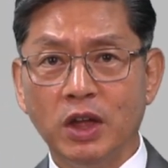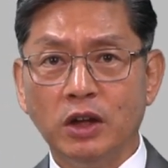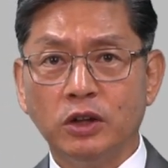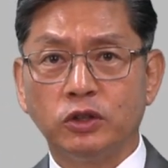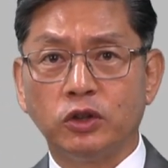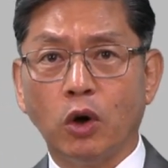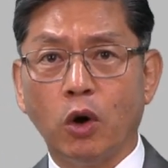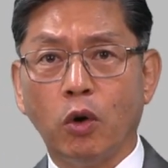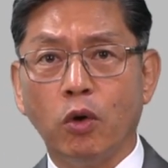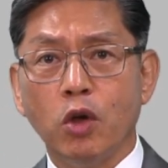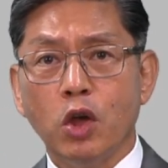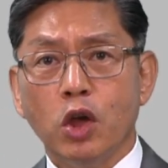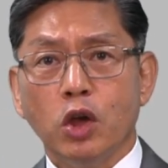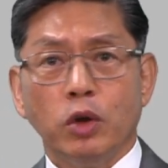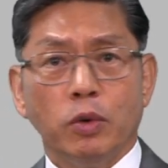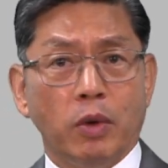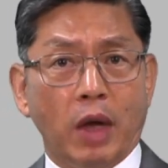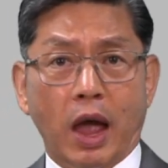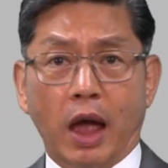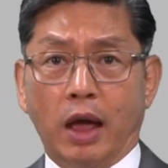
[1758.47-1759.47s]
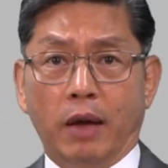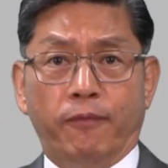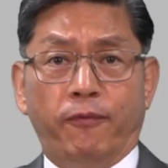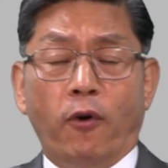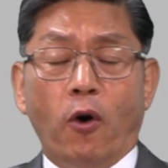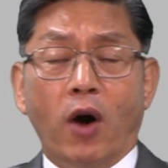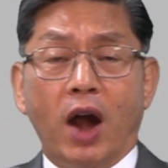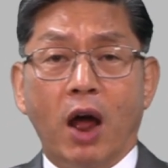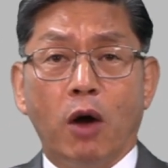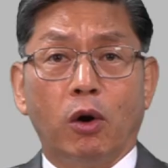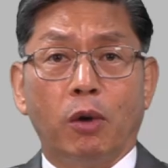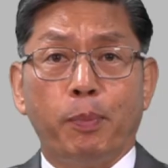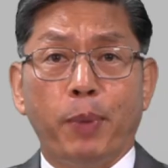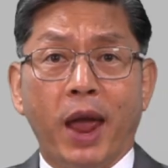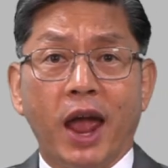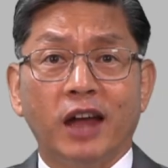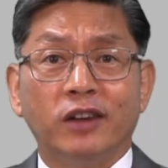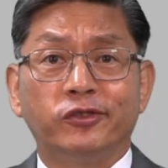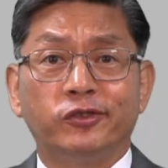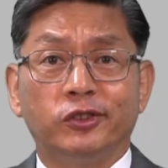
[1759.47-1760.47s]
So for our
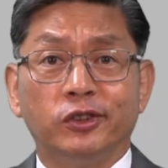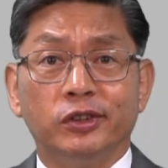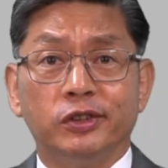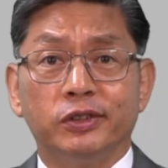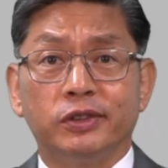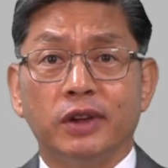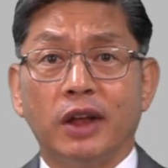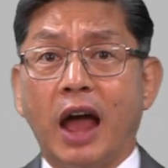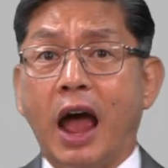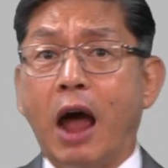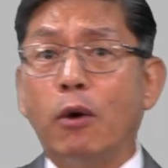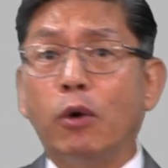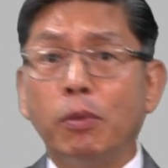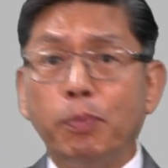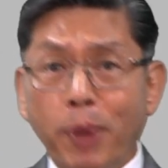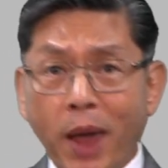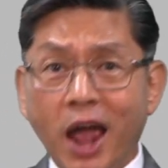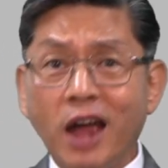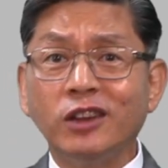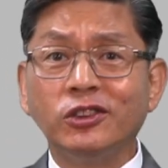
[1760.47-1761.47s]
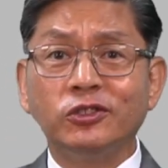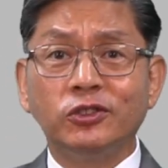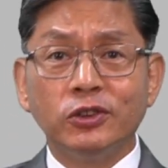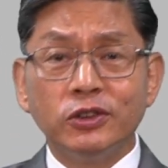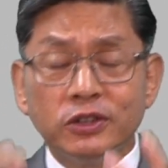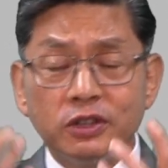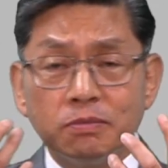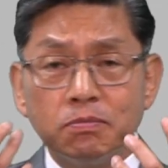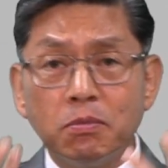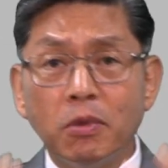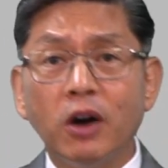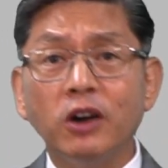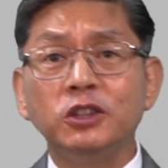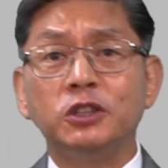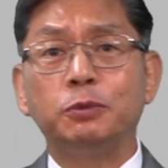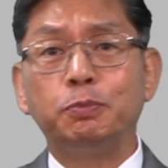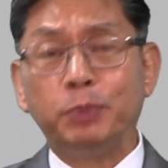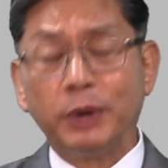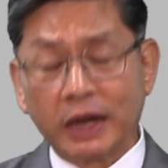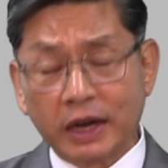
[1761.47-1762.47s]
pastors
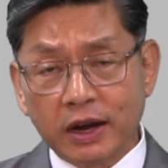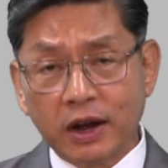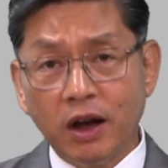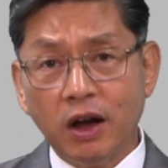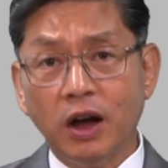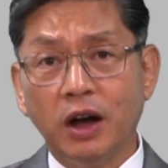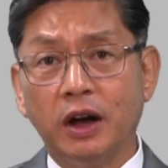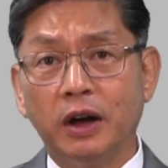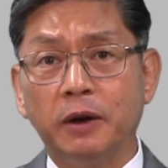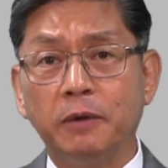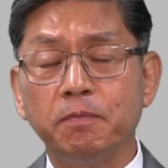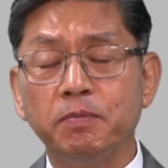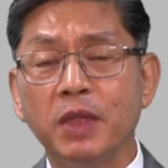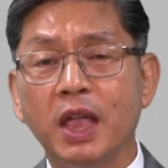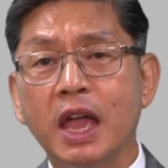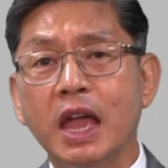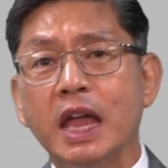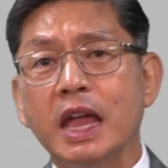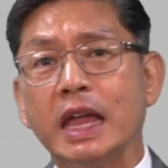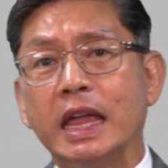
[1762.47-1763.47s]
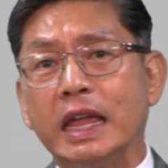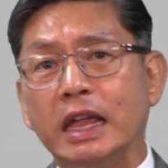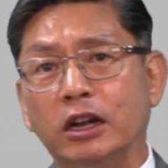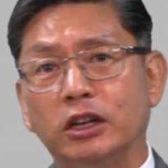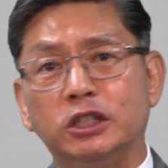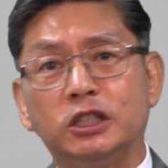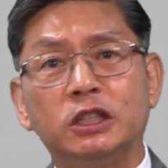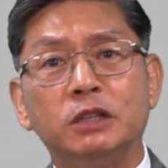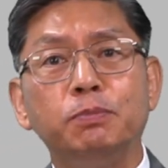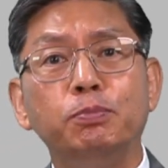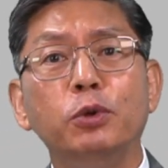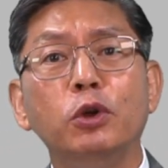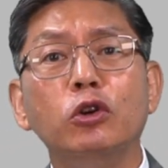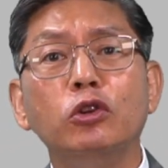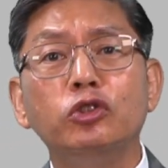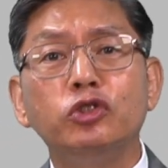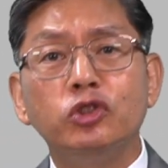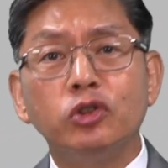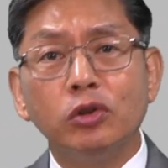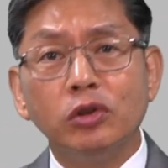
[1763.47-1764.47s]
must become
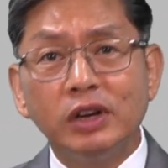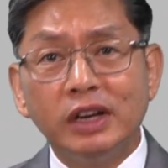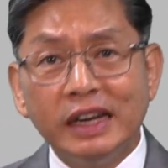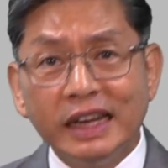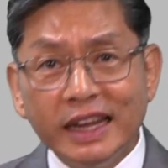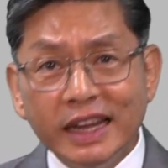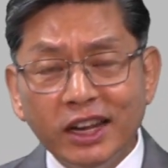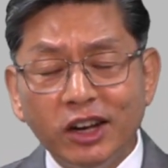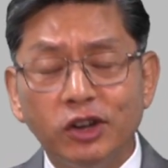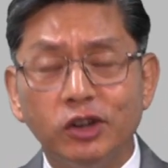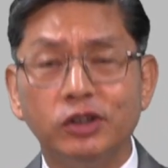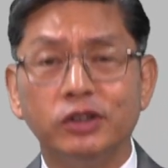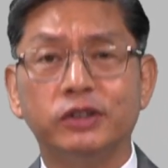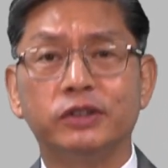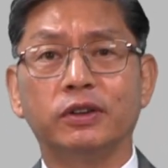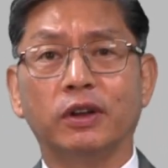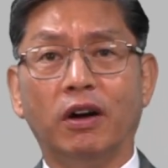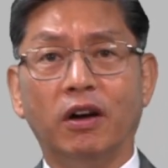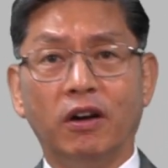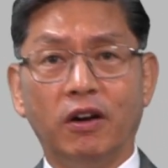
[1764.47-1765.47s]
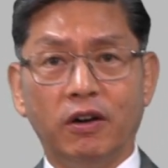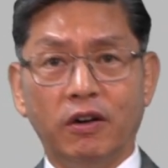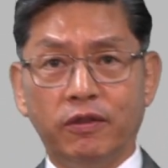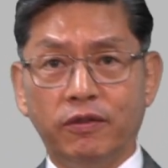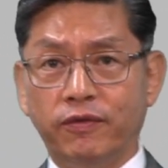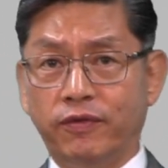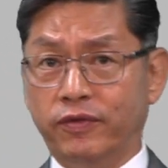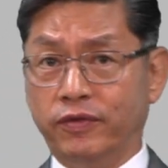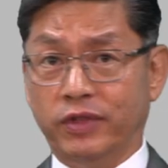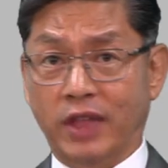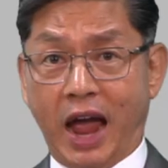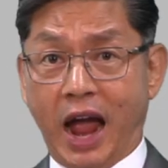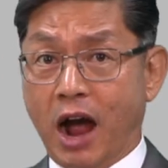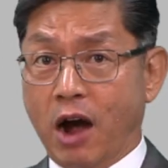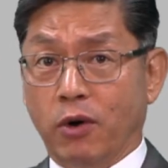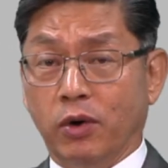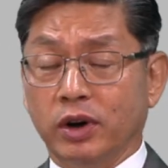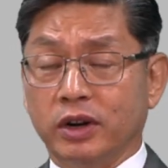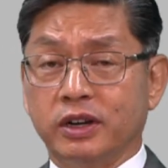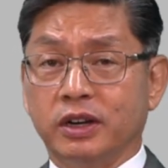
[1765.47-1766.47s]
spiritual leaders of
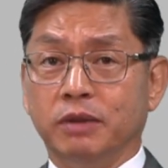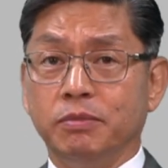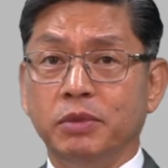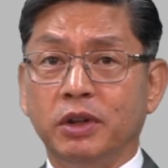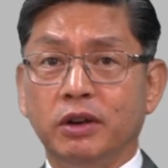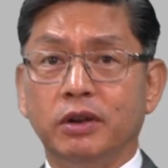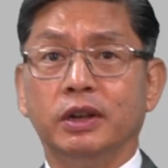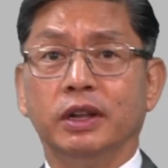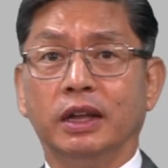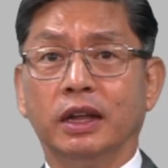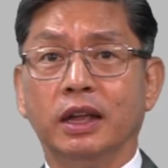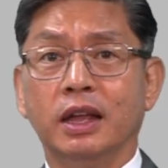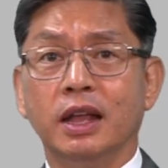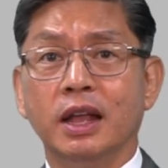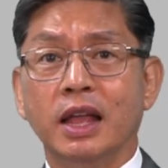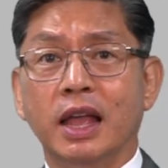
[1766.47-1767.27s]
our community.